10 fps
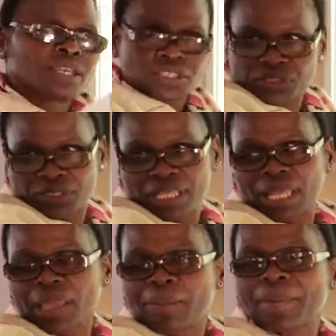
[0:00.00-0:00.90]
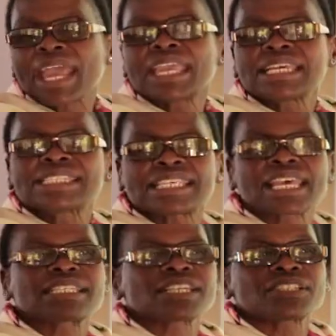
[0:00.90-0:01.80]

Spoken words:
to the banking sector,